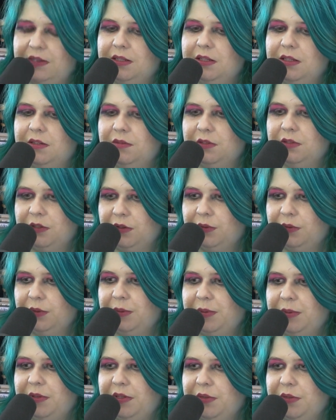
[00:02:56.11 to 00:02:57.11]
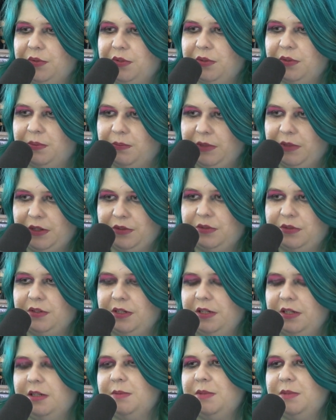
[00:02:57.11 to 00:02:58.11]
I love Little Women. That was an excellent
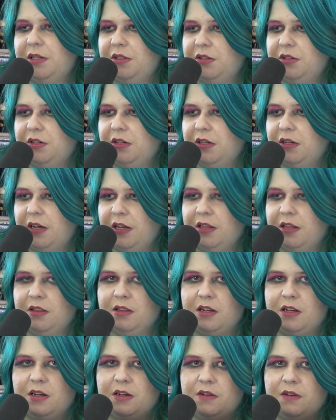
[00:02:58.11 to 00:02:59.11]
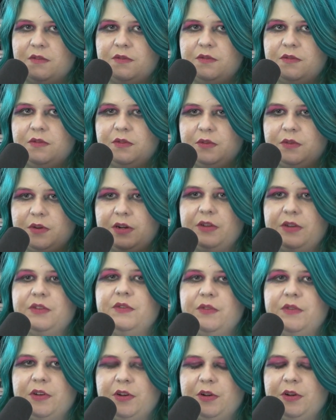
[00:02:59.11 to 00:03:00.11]
adaptation. I love Greta's
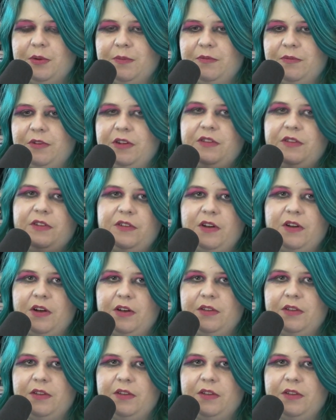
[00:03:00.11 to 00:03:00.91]
film, Frances Ha.